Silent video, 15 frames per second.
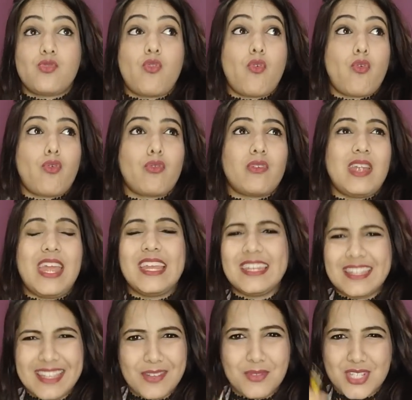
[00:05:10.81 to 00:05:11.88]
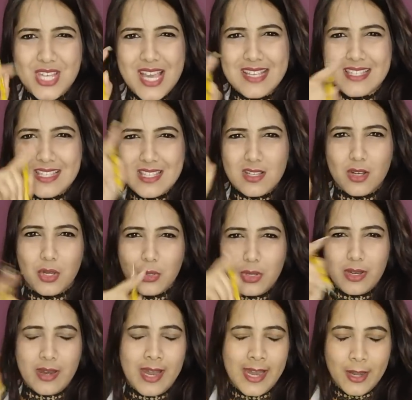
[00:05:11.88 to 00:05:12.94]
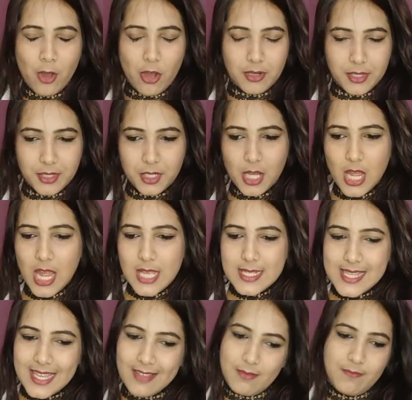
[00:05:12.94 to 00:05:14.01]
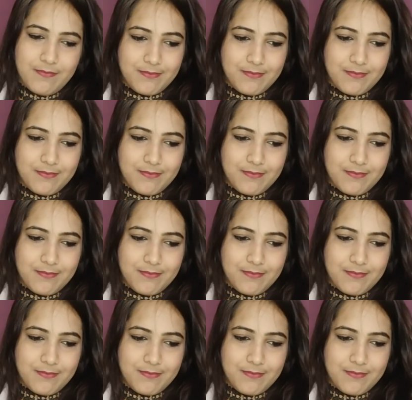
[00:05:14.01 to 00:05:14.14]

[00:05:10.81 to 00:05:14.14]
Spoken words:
or anything which has a circular head on it. See,